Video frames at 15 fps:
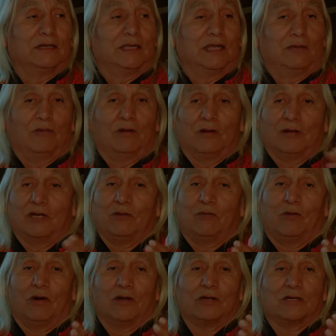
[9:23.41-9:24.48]
They were in the
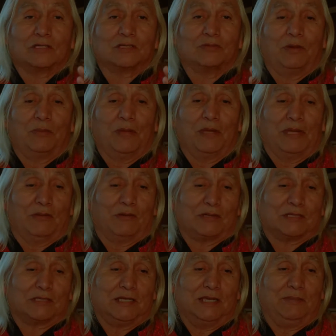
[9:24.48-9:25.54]
water swimming. They were
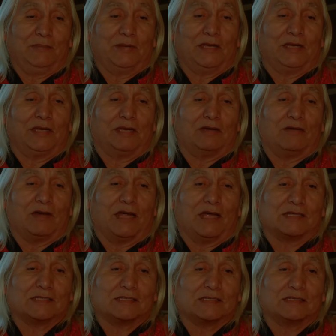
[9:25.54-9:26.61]
sleeping in the
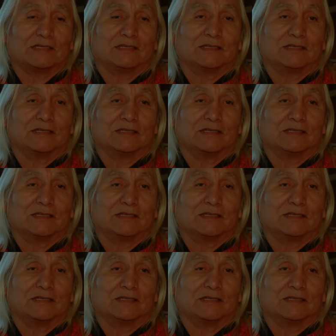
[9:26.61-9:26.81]
grass,